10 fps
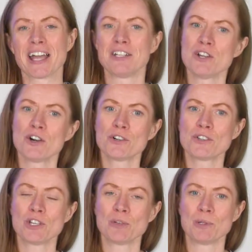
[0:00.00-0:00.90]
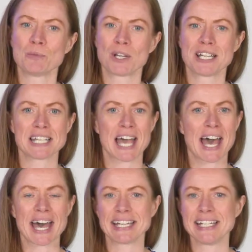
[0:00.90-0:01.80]
I know that you've been wanting to
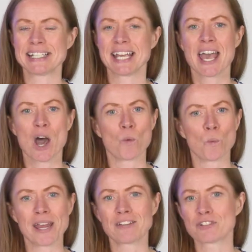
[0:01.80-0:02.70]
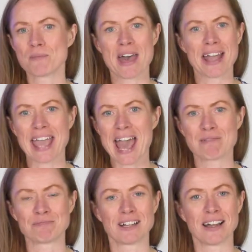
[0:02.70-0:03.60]
hide away from that
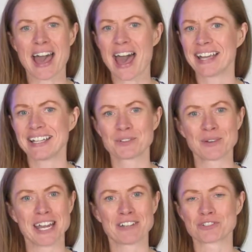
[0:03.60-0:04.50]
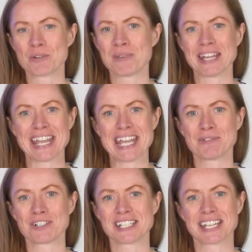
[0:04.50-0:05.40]
camera, hide away from being
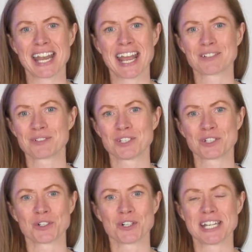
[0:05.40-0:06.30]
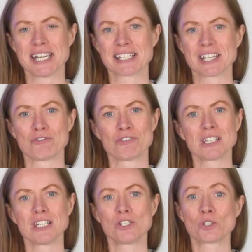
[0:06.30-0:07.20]
able to connect with your audience and
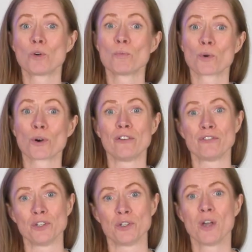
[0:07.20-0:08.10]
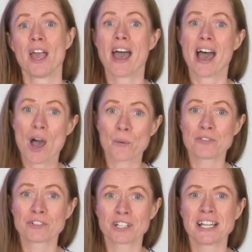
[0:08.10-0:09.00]
really show more of you.
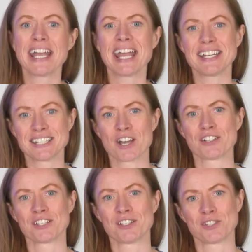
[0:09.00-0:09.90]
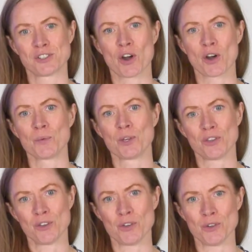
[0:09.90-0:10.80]
However, it does start
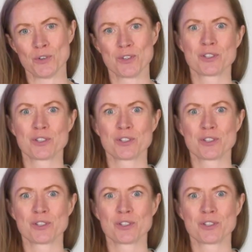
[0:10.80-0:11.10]
with you.